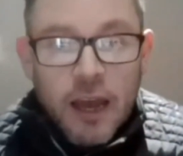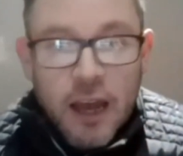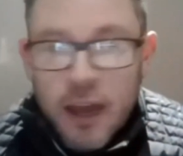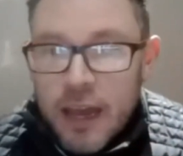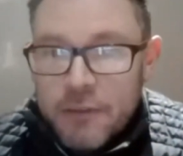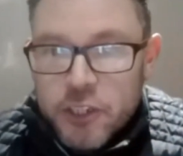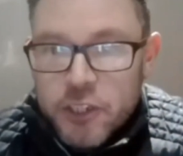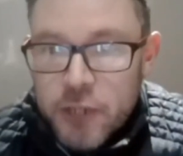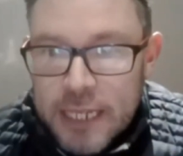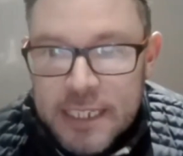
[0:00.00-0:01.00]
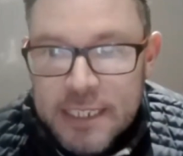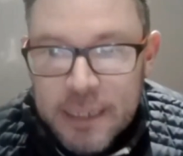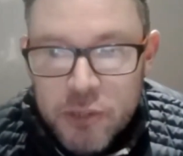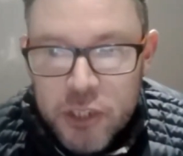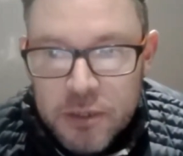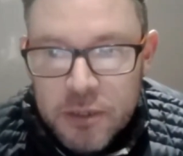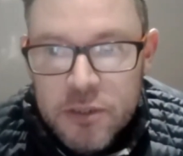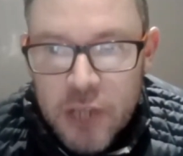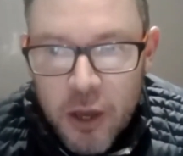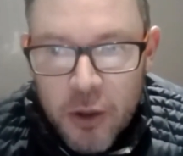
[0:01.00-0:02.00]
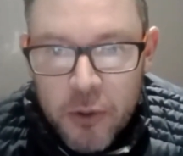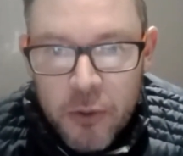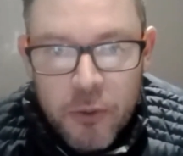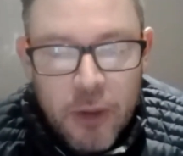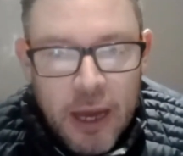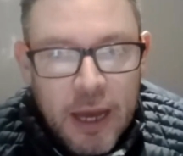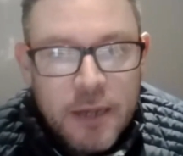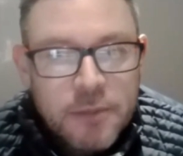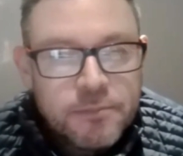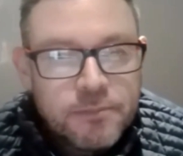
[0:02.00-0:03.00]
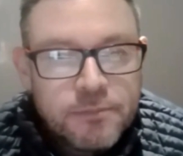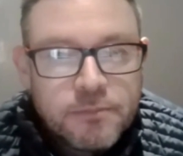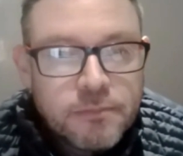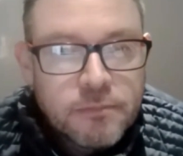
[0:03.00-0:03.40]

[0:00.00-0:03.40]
Every student gets exemption, so that